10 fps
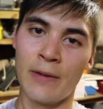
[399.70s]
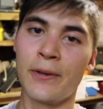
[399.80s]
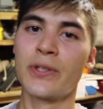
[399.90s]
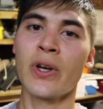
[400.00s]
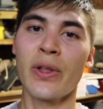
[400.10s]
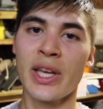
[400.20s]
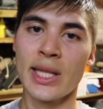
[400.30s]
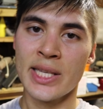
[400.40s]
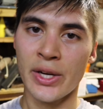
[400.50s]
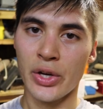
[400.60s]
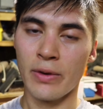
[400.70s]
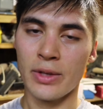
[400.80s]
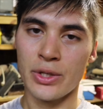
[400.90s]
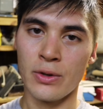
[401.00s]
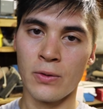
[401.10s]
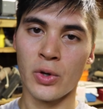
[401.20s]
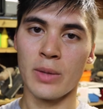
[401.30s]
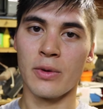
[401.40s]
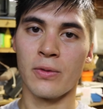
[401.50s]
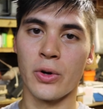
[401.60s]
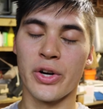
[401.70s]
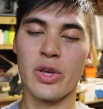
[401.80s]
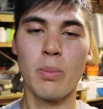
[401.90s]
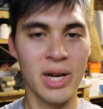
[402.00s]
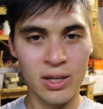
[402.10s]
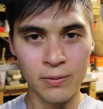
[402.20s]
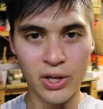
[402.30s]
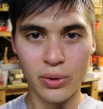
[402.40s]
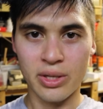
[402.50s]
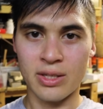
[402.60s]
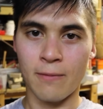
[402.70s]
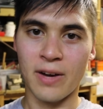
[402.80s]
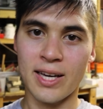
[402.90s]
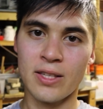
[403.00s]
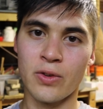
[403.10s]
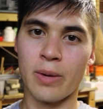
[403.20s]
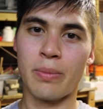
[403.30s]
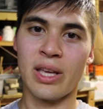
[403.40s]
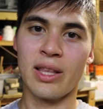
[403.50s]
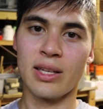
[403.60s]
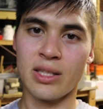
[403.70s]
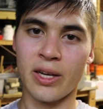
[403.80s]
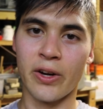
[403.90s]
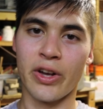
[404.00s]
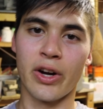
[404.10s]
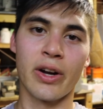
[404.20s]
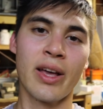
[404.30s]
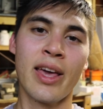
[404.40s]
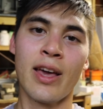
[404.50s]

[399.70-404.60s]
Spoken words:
If you saw the interior of the 240 before, you might have noticed a vice grip in the interior